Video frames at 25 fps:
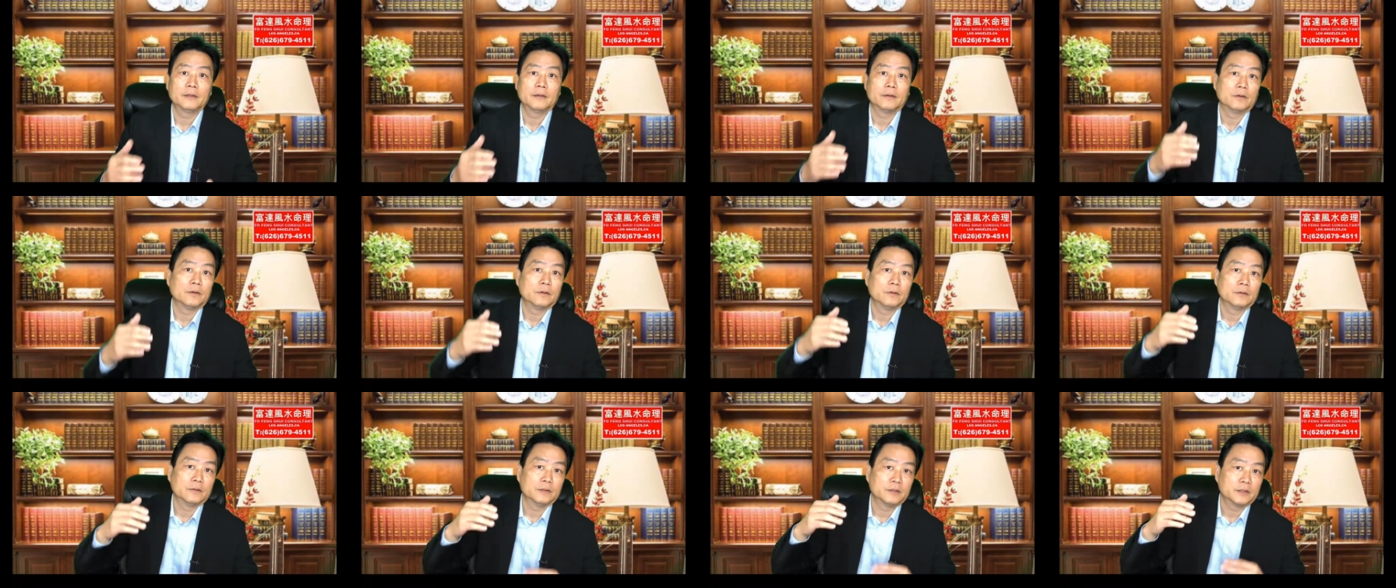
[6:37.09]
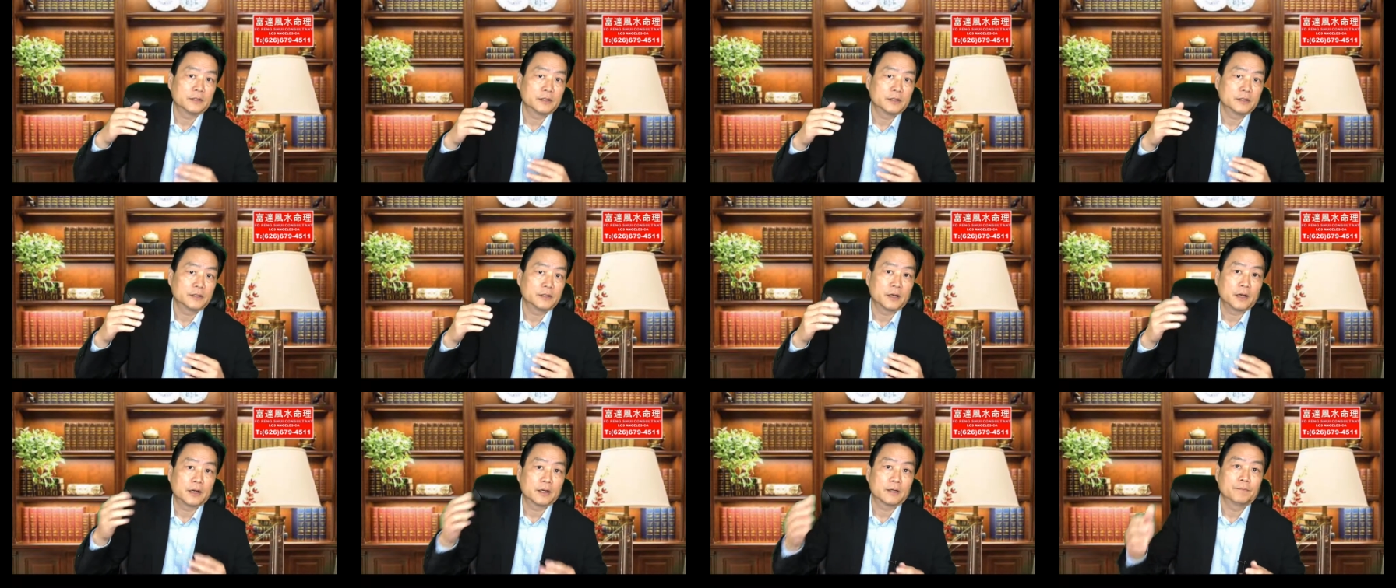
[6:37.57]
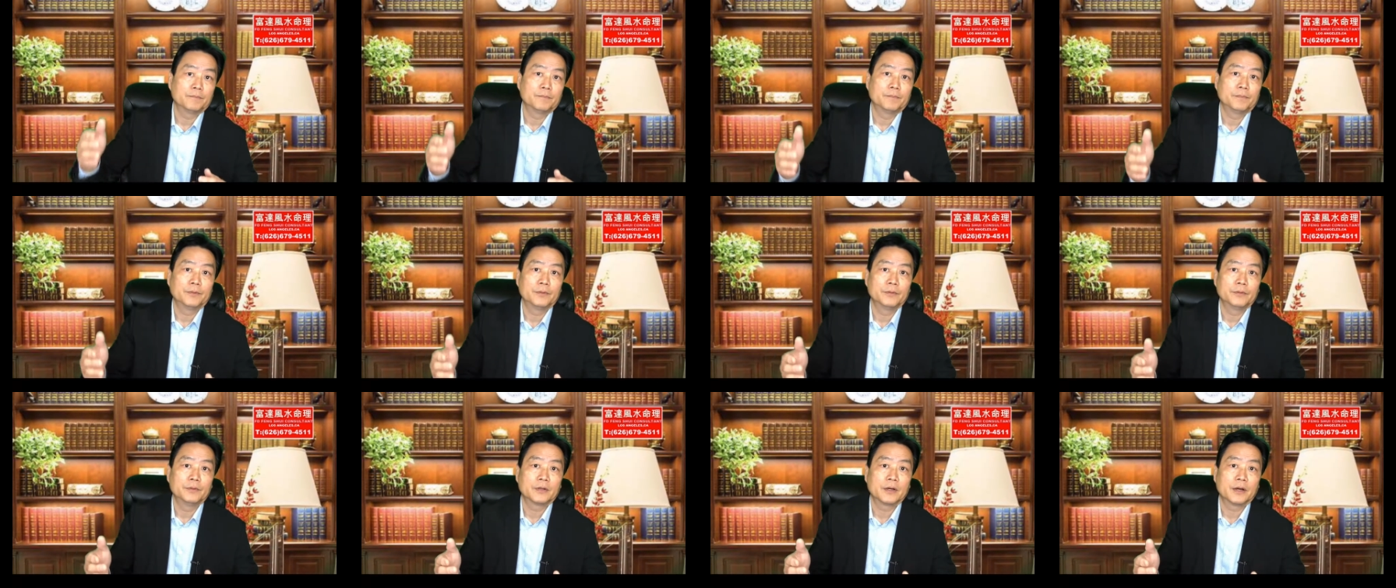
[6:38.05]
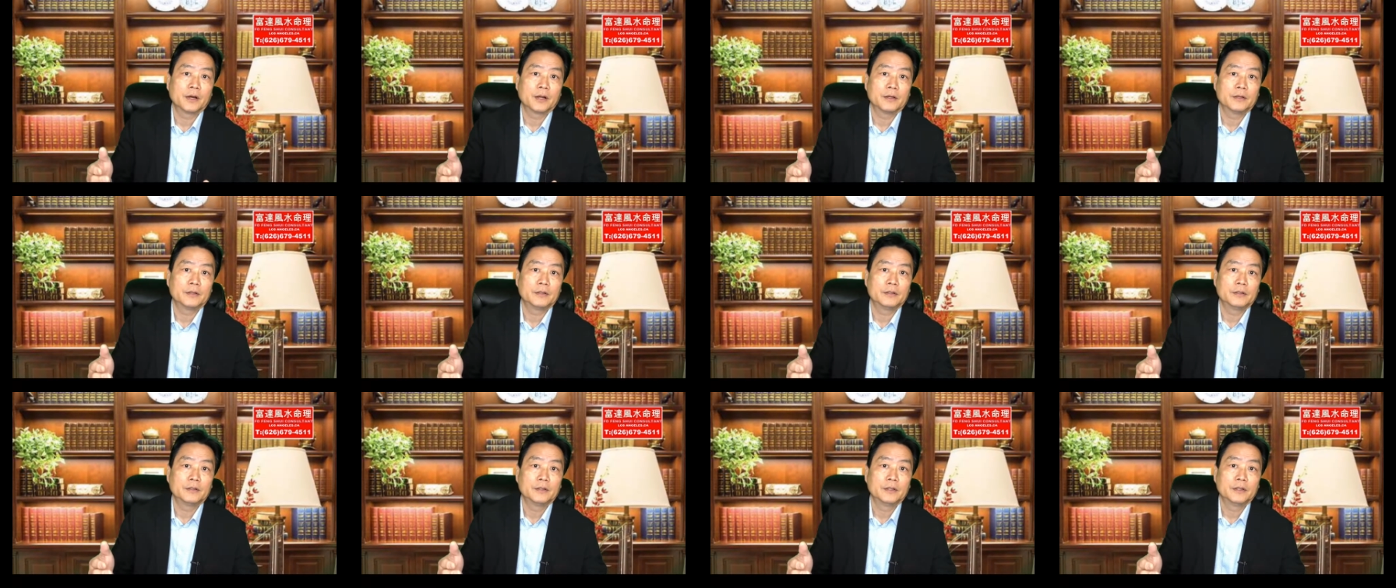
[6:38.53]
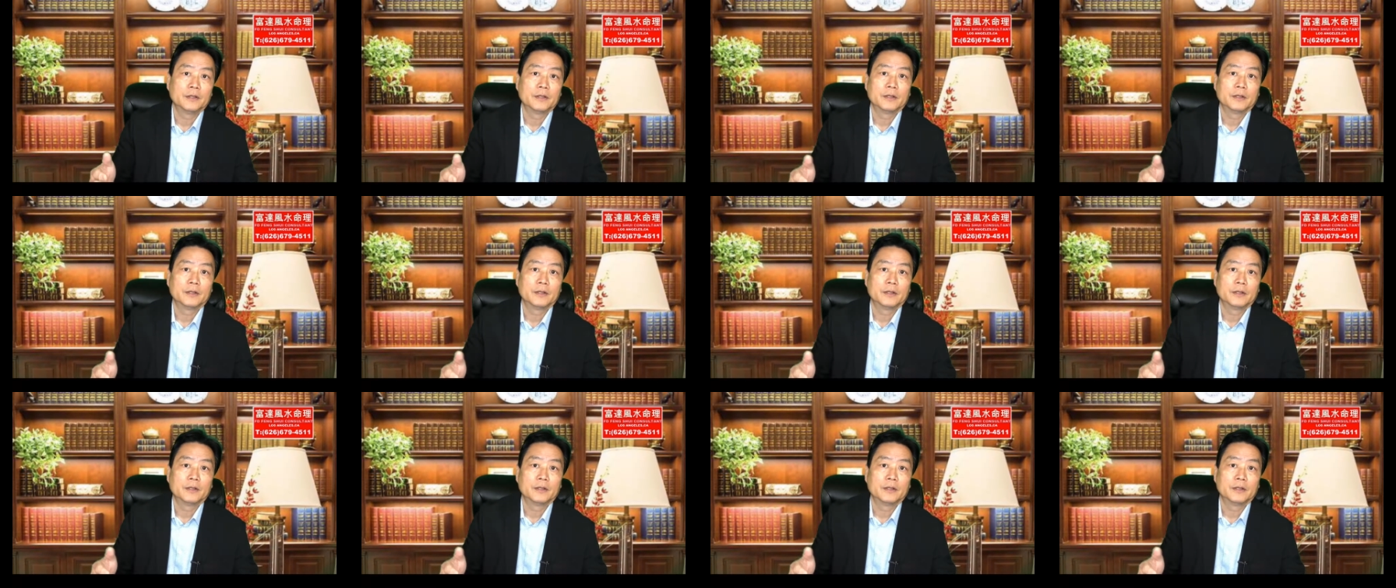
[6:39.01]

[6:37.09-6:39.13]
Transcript: or dark blue color,